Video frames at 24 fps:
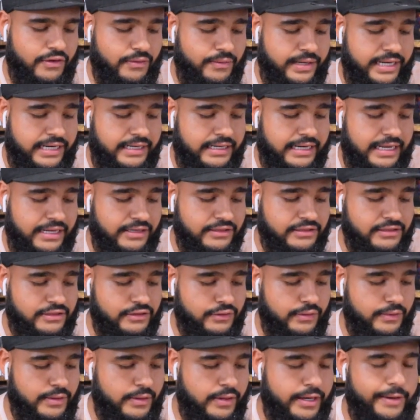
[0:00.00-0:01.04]
the way down
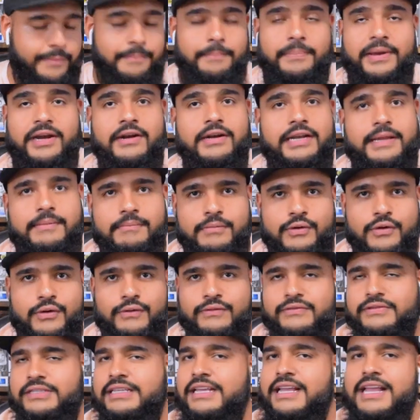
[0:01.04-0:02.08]
to where it barely
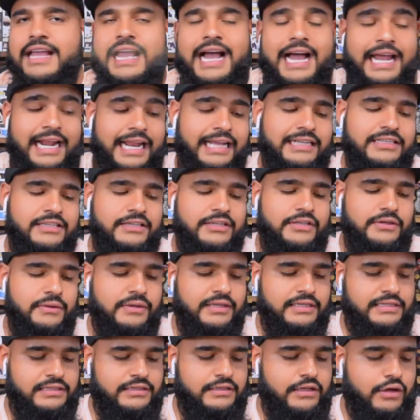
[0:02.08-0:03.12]
moves. I like to do
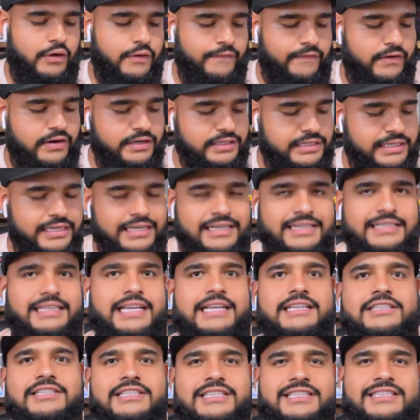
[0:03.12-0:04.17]
the slow version because
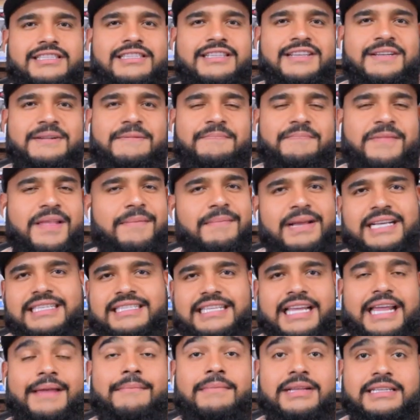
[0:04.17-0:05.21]
it makes
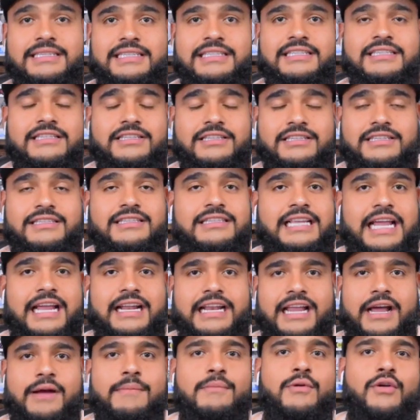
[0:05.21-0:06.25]
the images just stand out